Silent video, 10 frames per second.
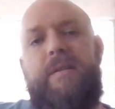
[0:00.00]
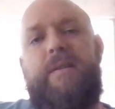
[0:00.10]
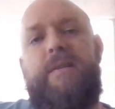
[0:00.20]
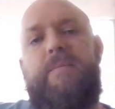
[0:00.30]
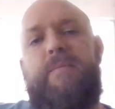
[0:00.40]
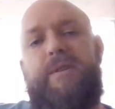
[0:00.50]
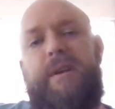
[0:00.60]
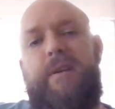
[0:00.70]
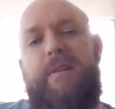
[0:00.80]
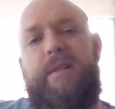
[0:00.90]

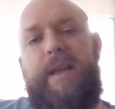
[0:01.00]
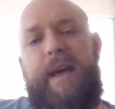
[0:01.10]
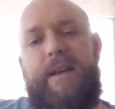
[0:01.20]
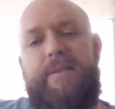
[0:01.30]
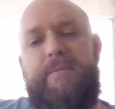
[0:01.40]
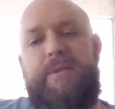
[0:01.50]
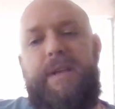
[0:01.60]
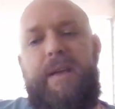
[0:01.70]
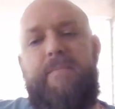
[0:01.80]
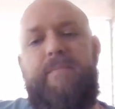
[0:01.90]
particularly
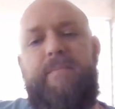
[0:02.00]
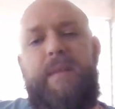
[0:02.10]
aspartame,